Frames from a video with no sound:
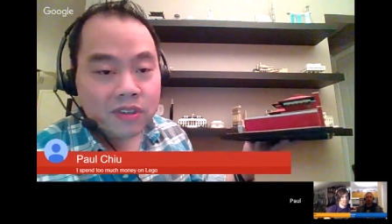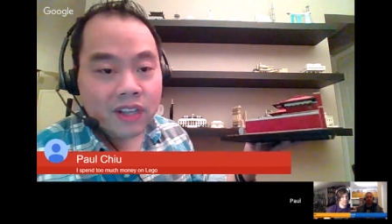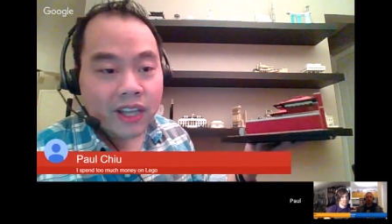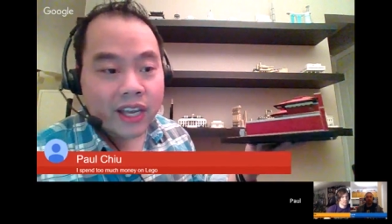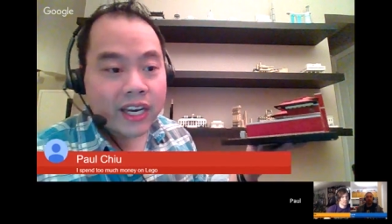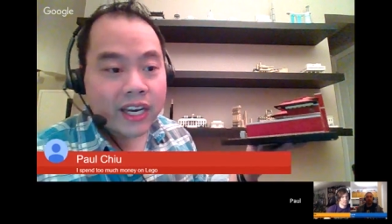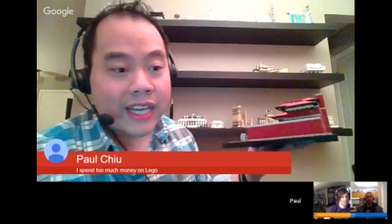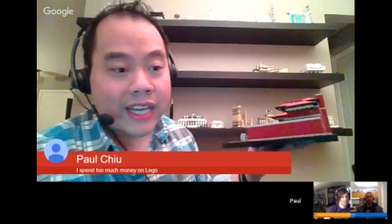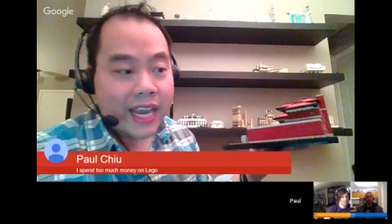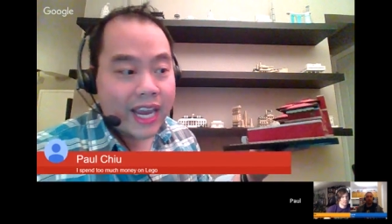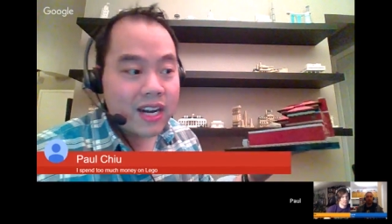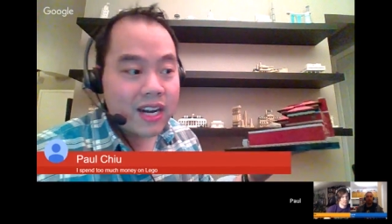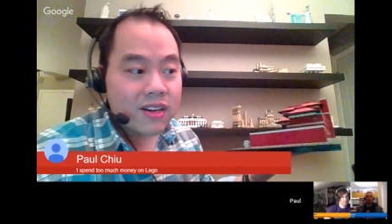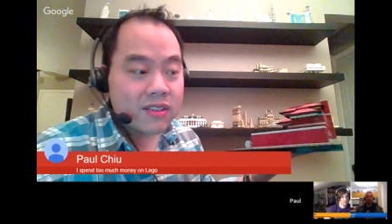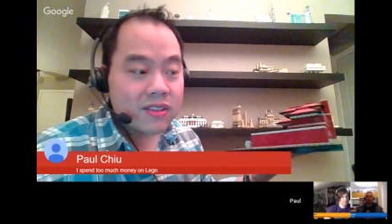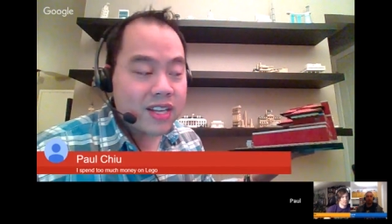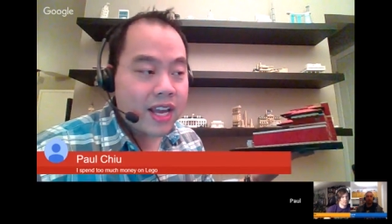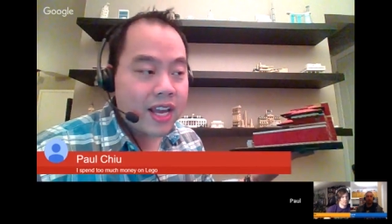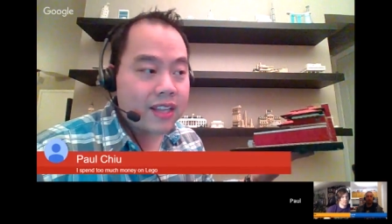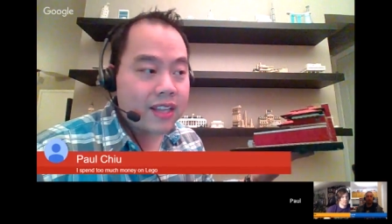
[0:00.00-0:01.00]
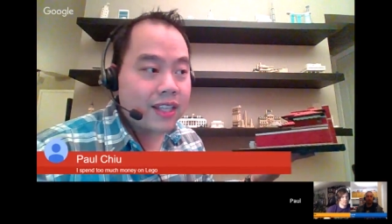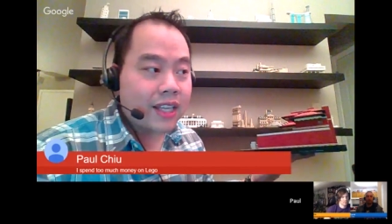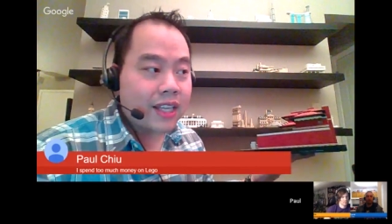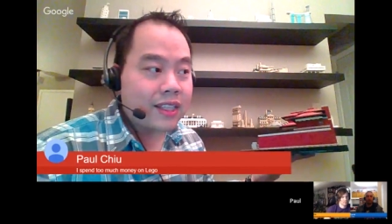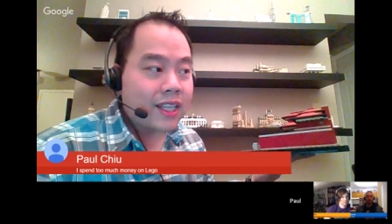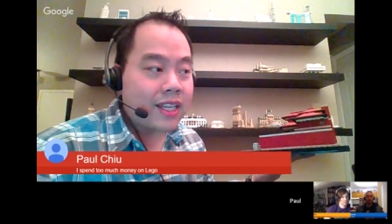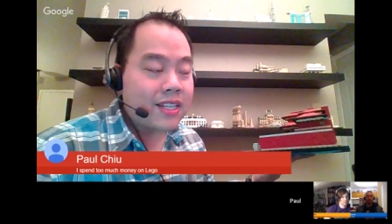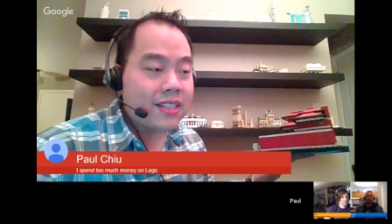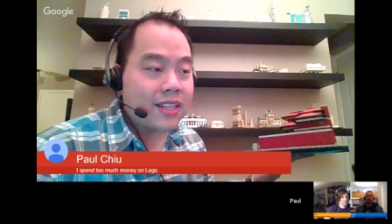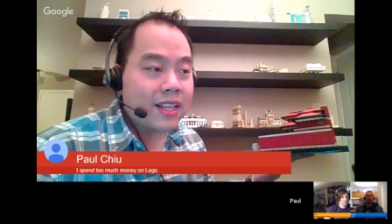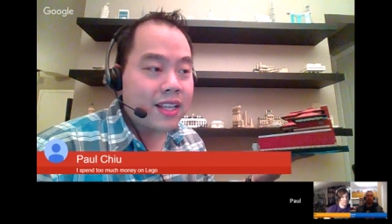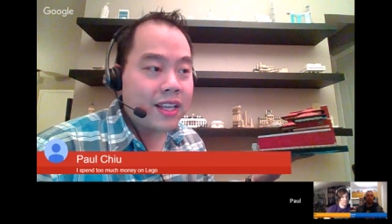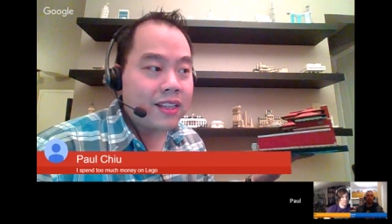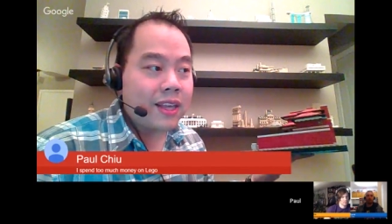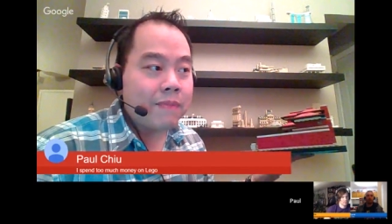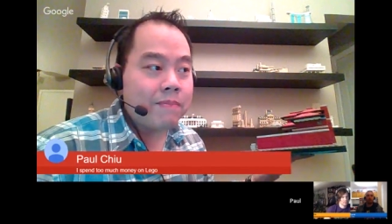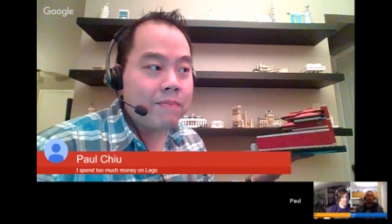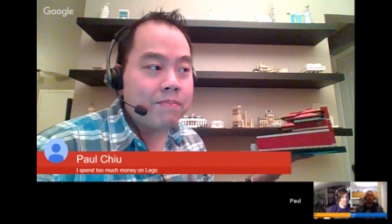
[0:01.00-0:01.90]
like gate set, like they they they,